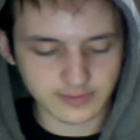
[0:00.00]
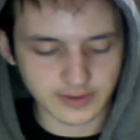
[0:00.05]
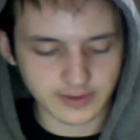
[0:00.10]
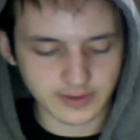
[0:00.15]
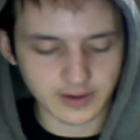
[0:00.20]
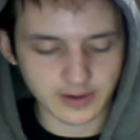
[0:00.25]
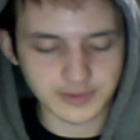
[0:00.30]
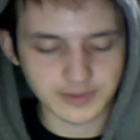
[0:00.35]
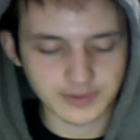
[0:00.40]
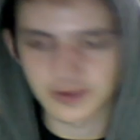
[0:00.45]

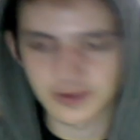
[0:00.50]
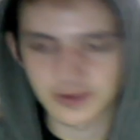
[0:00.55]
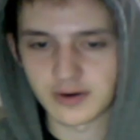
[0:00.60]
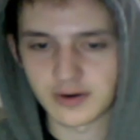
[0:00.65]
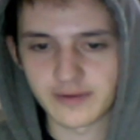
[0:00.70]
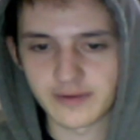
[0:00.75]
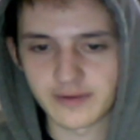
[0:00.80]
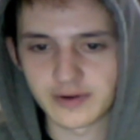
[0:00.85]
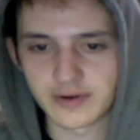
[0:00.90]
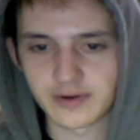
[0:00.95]
episode or
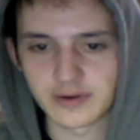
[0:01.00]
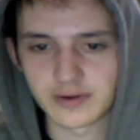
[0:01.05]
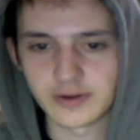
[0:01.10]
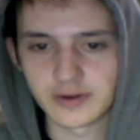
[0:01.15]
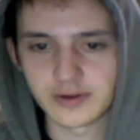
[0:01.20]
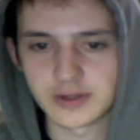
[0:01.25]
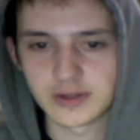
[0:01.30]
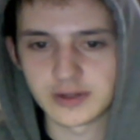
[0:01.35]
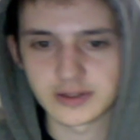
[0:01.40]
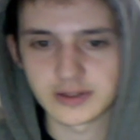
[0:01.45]
whatever, it
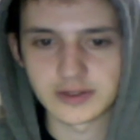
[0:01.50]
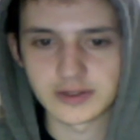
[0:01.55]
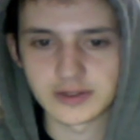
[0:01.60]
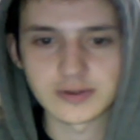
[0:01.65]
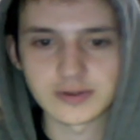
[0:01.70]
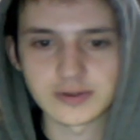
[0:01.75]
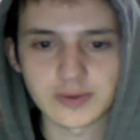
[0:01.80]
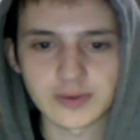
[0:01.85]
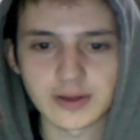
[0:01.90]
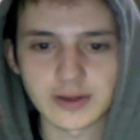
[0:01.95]
usually doesn't do
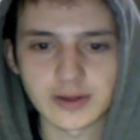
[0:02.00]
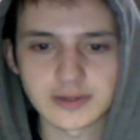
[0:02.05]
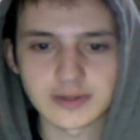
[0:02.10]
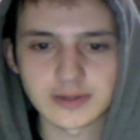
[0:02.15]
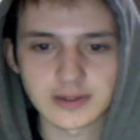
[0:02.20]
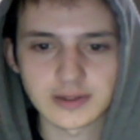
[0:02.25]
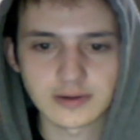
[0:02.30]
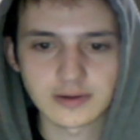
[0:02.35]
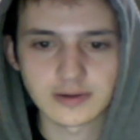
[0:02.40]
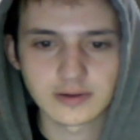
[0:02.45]
as well.
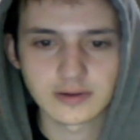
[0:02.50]
So,